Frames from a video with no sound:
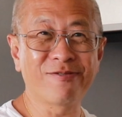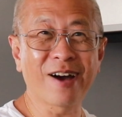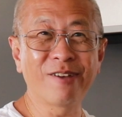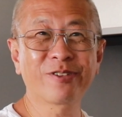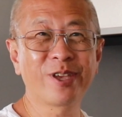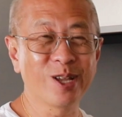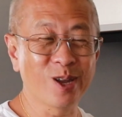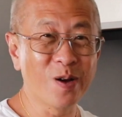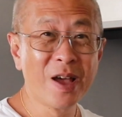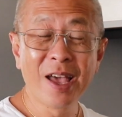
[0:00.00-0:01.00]
5
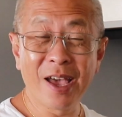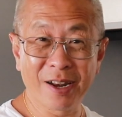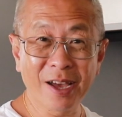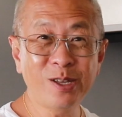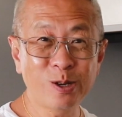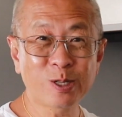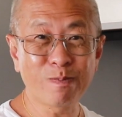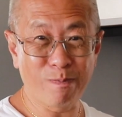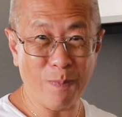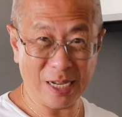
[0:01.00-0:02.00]
kilo and I use
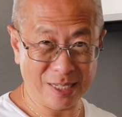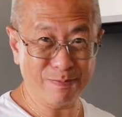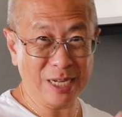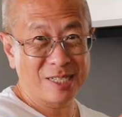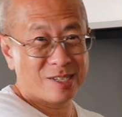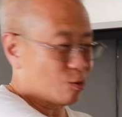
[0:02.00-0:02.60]
basmati